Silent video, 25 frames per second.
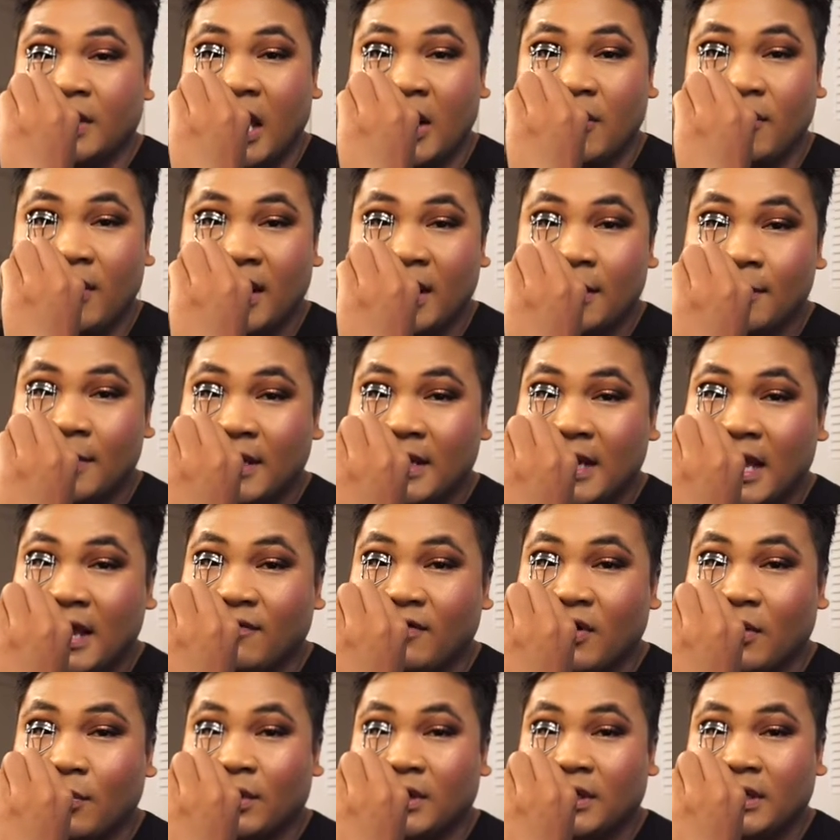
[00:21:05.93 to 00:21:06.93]
I recommend
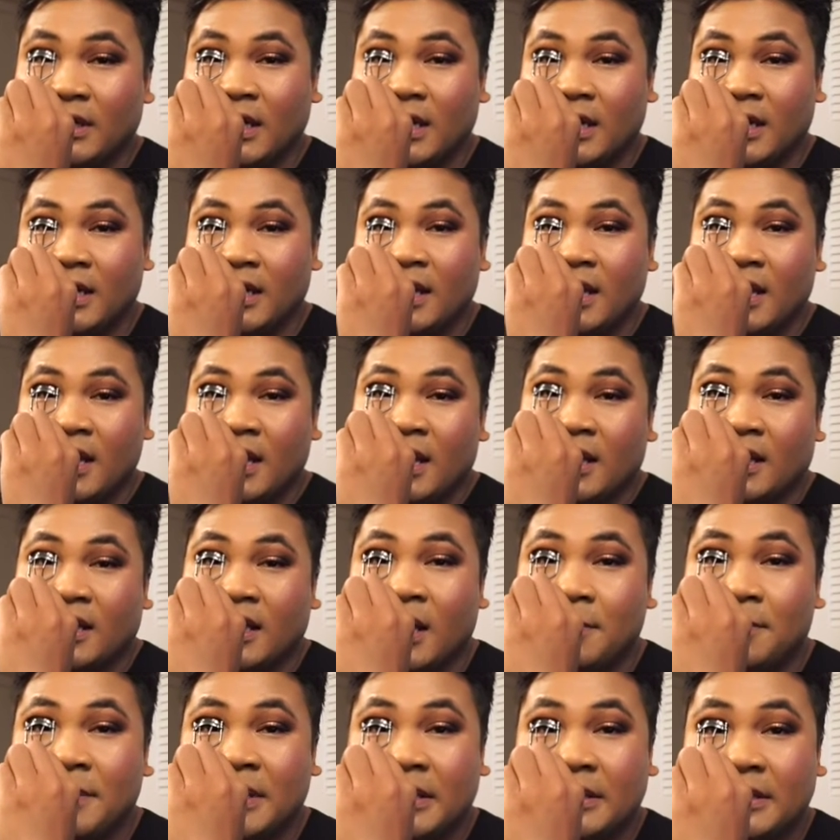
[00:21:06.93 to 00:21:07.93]
everyone
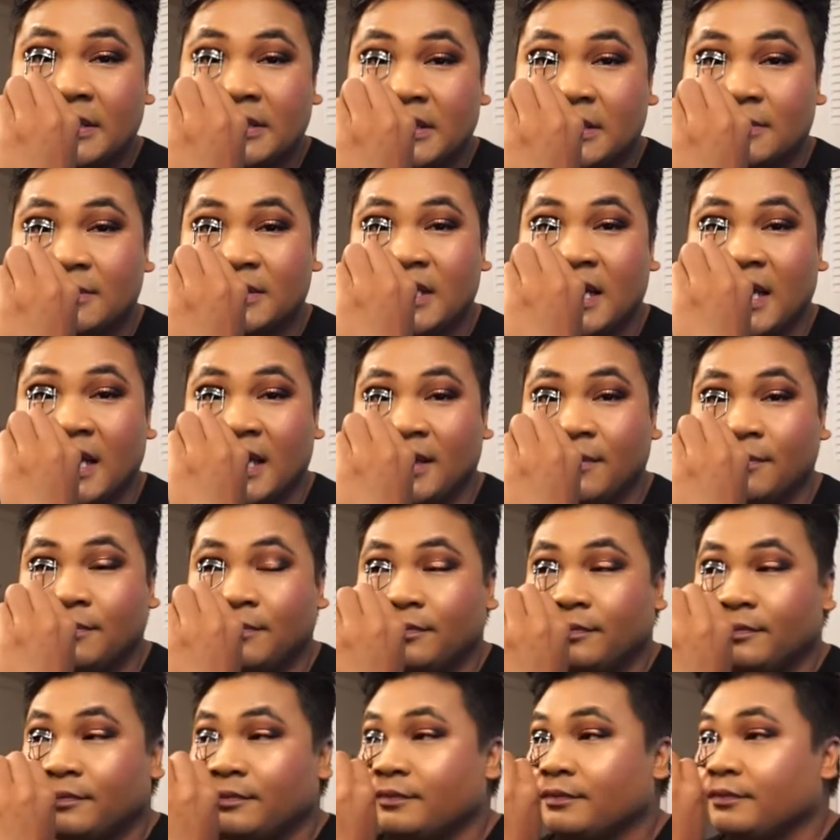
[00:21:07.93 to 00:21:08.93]
come here
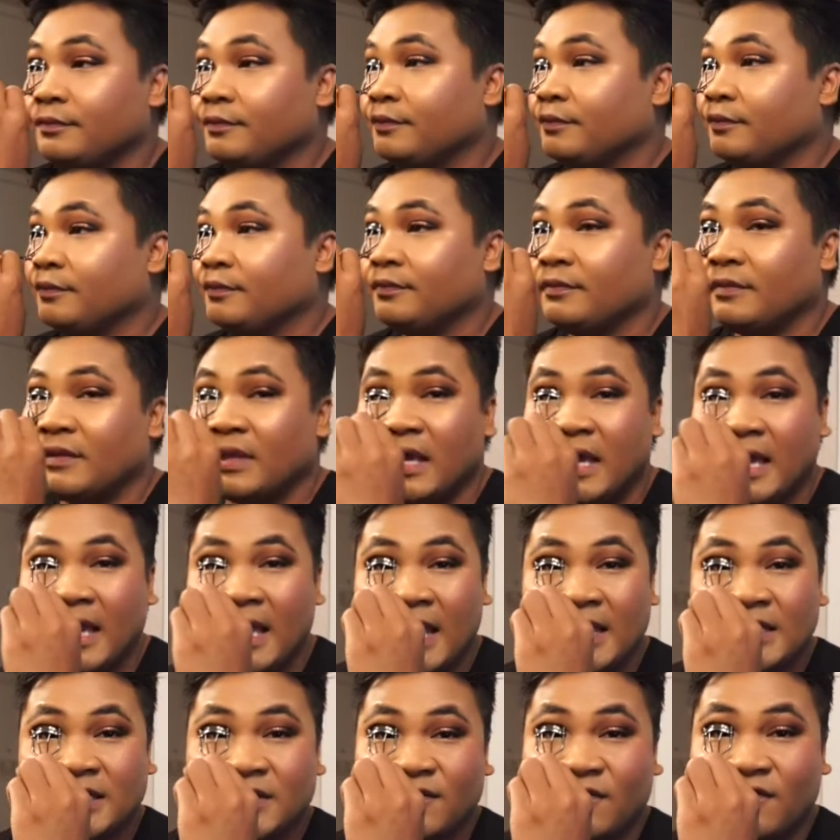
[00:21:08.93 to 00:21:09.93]
sometime.
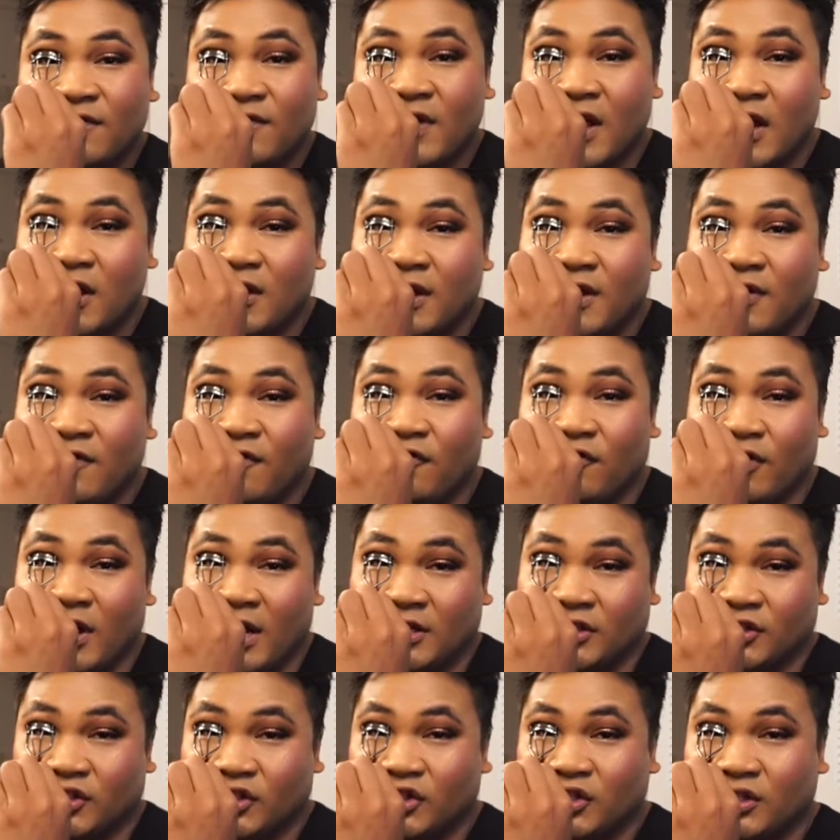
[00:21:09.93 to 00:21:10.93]
It's very
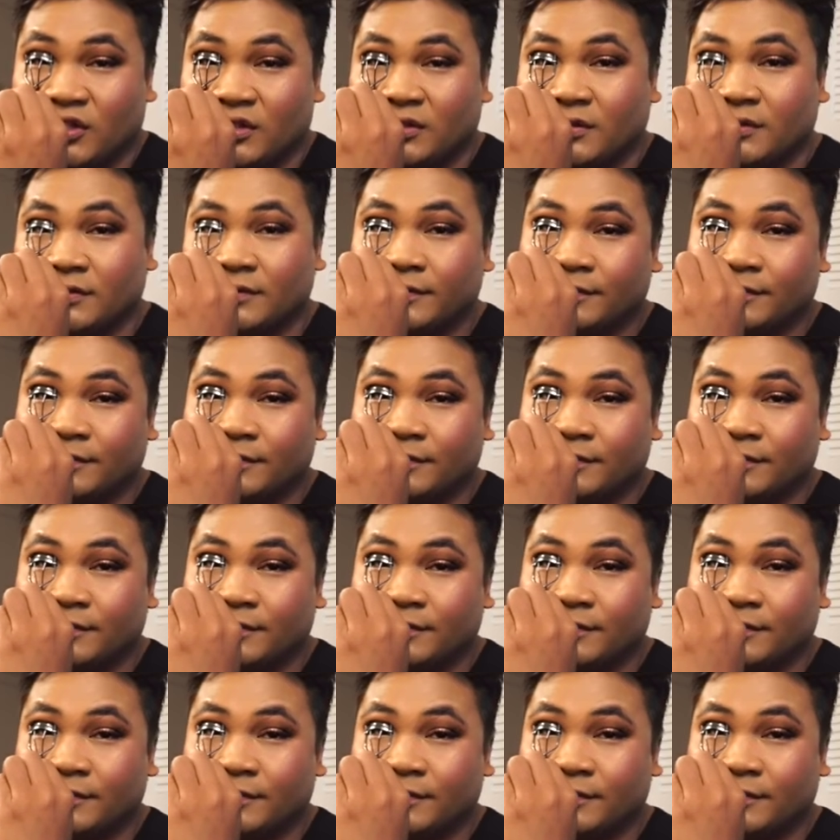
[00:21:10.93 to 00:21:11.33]
French.